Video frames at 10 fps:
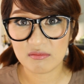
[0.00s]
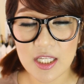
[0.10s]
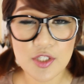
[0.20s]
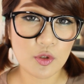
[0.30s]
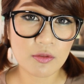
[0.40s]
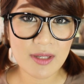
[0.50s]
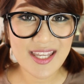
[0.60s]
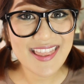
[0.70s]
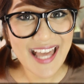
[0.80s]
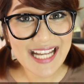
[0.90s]
They told
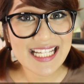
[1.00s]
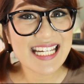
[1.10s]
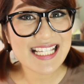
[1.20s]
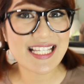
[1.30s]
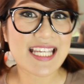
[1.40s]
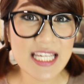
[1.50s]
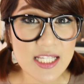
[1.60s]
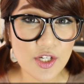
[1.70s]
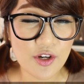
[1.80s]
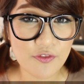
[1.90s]
me that it is
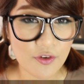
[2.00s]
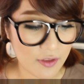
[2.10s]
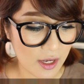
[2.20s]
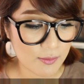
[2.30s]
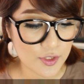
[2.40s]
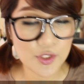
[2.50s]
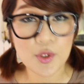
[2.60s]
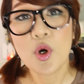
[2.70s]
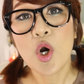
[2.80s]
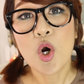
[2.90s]
easier for them
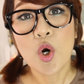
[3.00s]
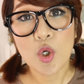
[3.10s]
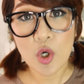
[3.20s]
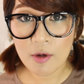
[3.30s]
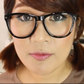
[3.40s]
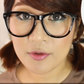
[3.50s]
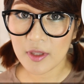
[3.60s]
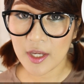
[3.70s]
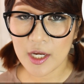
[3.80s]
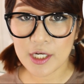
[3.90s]
to comb
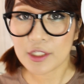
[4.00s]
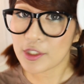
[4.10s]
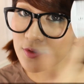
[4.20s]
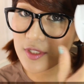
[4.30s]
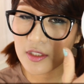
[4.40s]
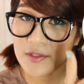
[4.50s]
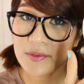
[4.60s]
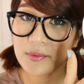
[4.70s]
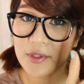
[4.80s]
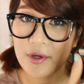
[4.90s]
through their hair using the
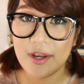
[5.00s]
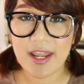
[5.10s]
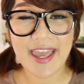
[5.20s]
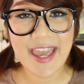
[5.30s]
suyun,